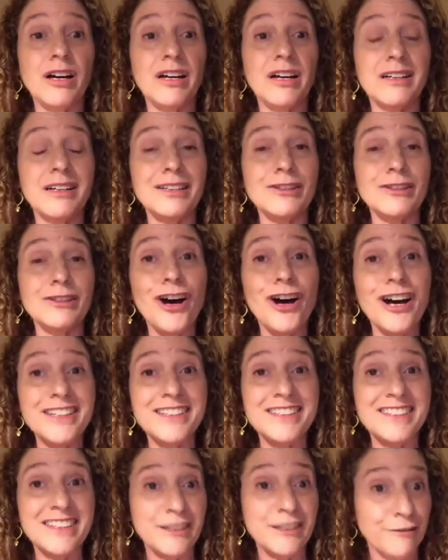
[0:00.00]

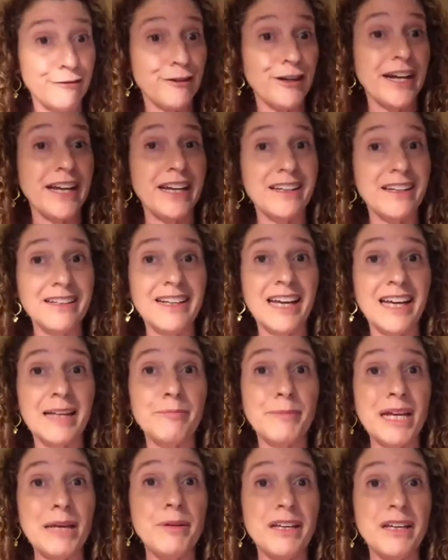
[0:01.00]
lost and afraid and
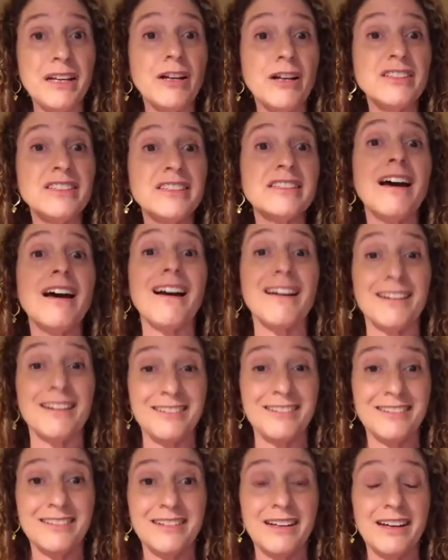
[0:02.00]
maybe stuck,
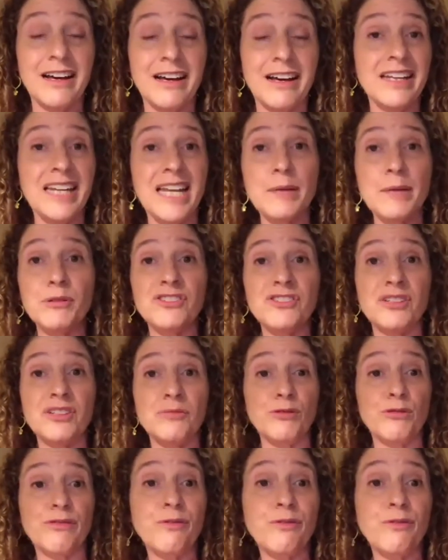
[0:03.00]
unable to
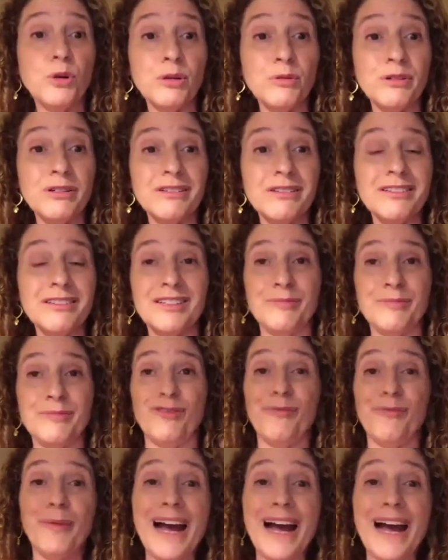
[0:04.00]
move forward, to
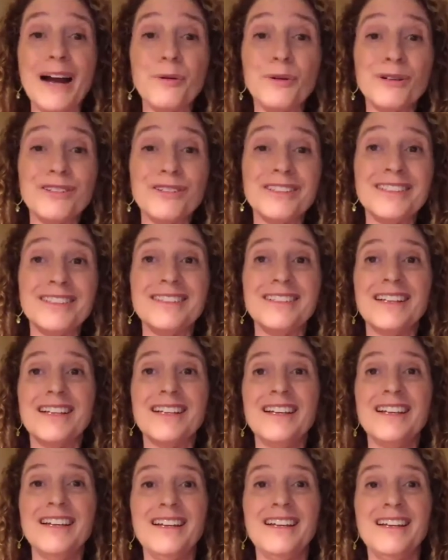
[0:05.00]
move backwards,
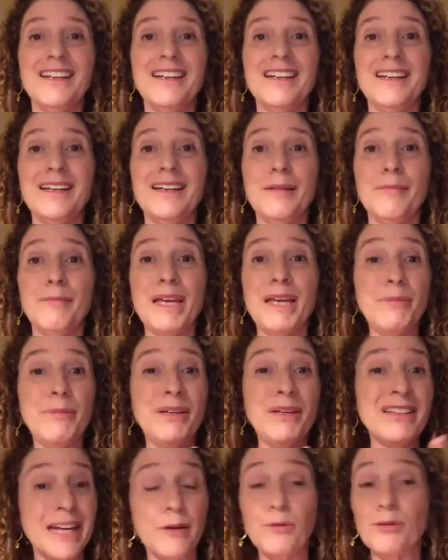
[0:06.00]
maybe
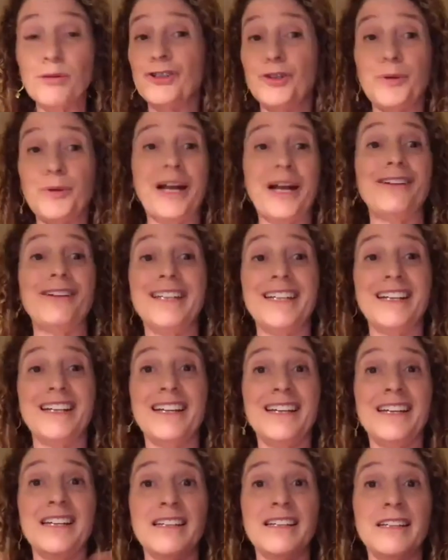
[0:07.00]
like we're drowning
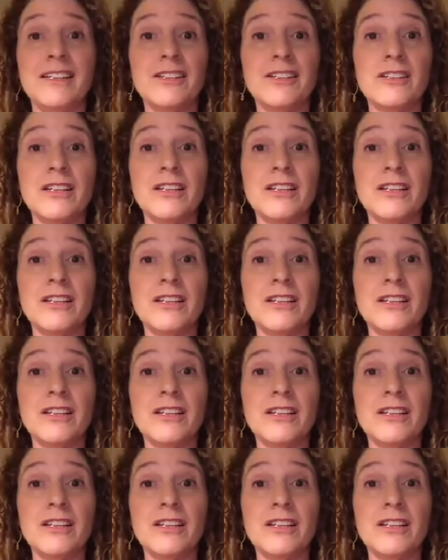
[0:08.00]
in the